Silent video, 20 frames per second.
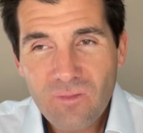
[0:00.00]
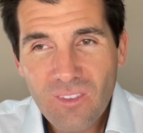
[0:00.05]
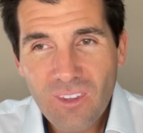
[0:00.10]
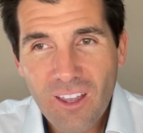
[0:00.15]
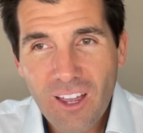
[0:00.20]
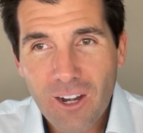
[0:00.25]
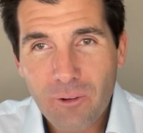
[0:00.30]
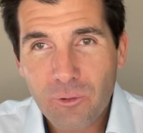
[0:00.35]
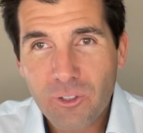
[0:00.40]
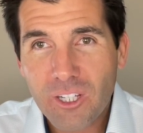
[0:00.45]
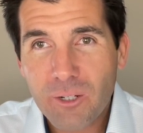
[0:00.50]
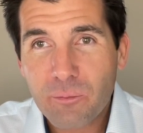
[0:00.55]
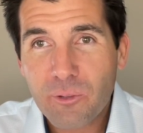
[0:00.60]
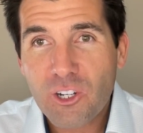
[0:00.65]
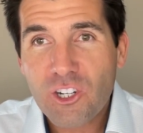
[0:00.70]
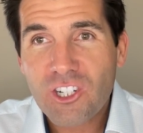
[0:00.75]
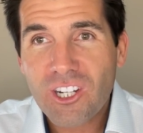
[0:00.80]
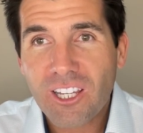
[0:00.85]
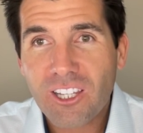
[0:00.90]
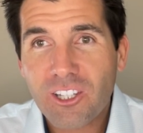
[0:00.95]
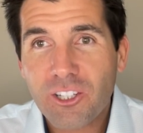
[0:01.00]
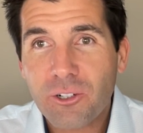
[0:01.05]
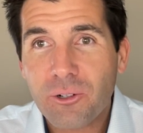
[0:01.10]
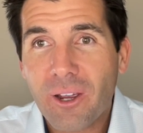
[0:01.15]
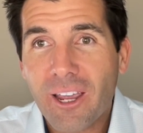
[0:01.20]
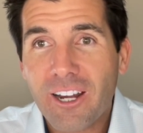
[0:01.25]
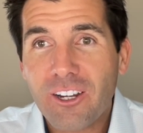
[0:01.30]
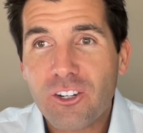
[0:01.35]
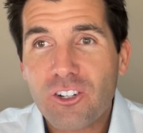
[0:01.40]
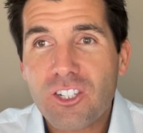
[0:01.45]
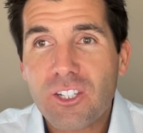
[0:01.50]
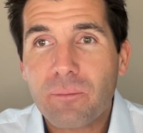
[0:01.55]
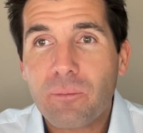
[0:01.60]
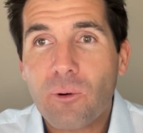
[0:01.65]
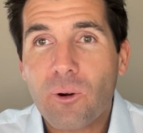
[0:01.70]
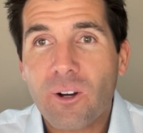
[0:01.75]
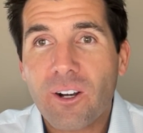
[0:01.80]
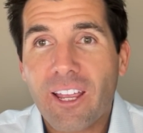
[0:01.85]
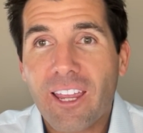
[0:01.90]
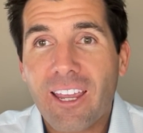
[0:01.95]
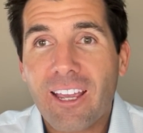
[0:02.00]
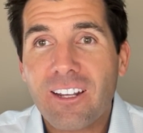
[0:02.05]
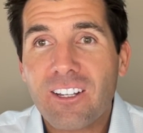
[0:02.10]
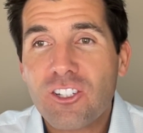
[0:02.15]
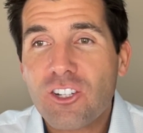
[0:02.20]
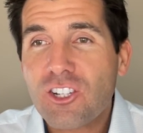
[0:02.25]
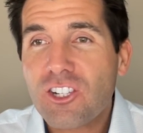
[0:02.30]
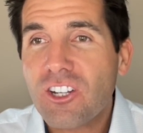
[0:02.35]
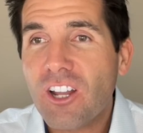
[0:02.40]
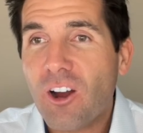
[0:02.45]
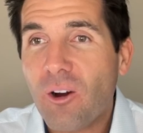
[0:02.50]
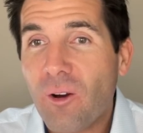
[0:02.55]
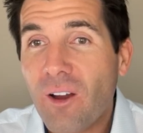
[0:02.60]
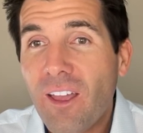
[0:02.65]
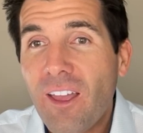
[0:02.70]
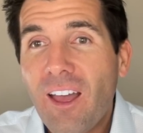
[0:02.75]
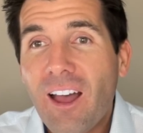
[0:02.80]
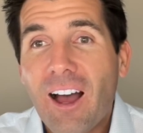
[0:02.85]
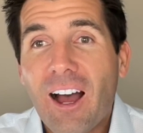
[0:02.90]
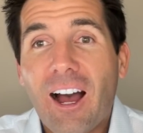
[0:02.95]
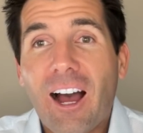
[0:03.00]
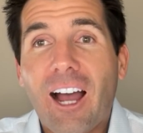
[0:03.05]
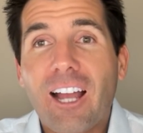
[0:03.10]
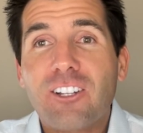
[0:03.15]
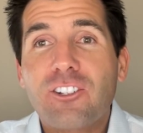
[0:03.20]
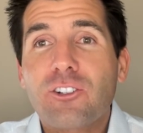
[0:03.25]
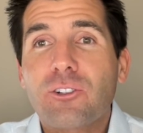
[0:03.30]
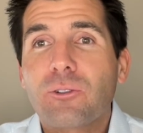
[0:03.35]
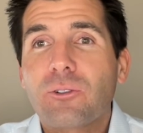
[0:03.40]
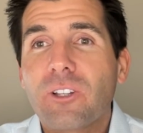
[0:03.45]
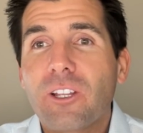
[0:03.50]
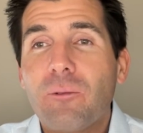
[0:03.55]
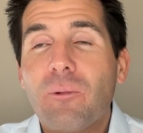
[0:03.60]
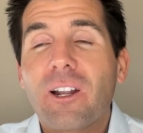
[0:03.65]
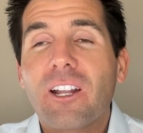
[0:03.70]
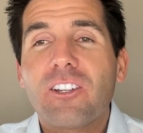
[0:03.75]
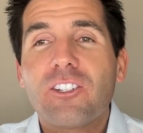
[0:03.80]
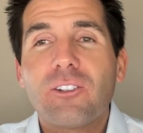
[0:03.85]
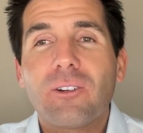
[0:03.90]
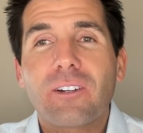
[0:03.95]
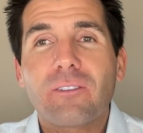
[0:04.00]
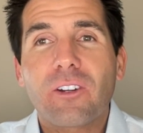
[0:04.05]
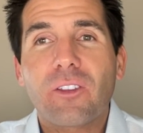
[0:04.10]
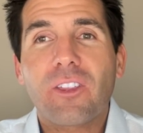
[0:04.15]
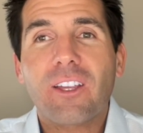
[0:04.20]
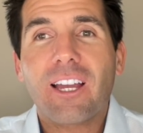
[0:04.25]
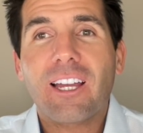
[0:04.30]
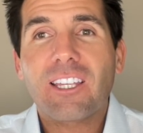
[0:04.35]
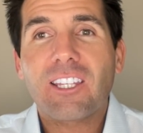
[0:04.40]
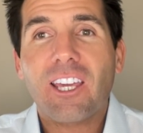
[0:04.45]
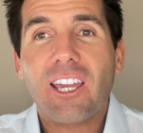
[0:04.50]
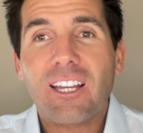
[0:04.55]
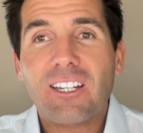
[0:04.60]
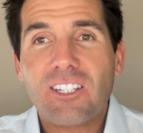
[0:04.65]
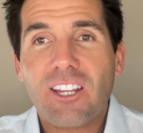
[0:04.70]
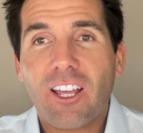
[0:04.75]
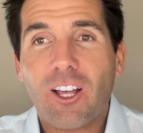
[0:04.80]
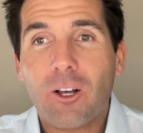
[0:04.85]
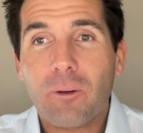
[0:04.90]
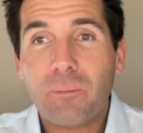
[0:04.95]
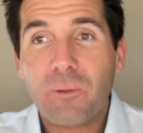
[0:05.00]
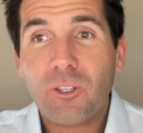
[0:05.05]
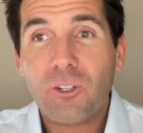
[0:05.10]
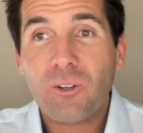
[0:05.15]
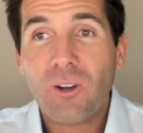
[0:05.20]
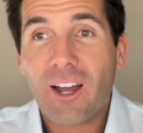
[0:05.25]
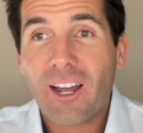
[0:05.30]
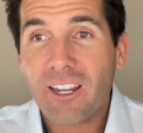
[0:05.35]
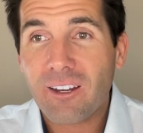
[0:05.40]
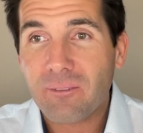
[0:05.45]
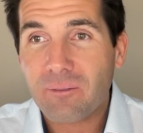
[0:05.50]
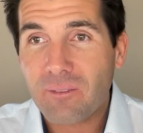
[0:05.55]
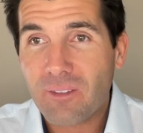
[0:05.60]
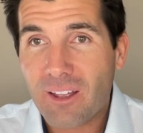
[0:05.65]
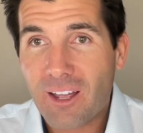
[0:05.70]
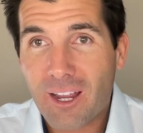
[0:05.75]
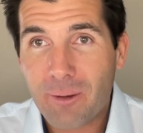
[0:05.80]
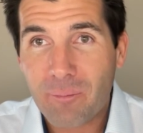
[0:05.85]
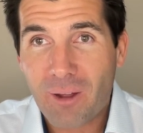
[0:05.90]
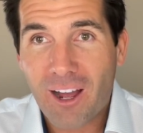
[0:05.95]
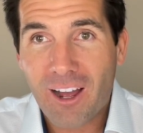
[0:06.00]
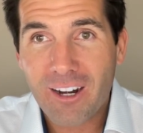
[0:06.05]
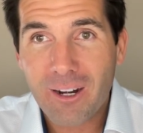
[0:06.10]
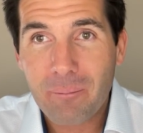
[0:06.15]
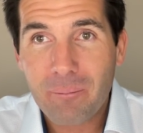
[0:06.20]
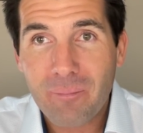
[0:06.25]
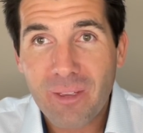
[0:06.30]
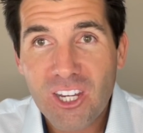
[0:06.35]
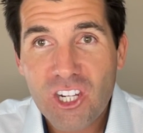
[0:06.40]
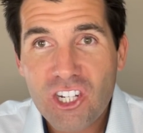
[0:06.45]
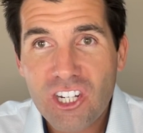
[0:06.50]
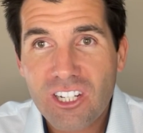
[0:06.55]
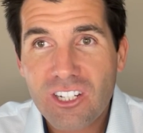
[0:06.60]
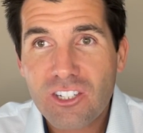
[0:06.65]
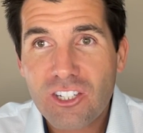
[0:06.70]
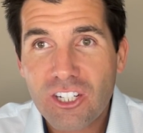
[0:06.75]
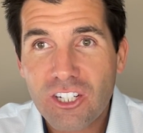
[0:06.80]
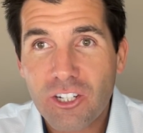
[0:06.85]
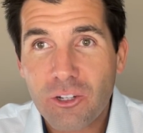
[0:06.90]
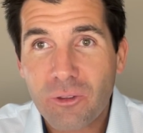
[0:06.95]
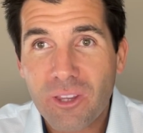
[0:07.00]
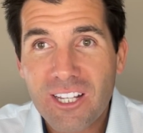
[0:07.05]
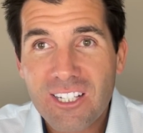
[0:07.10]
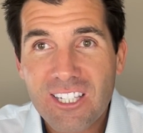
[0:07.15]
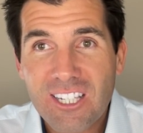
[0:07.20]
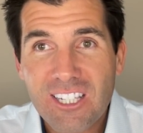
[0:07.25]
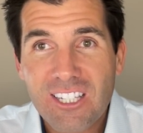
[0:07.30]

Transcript: I really appreciate you and your support. And just know I truly want to do everything I can to help you. I, I'm on a mission to do this. This is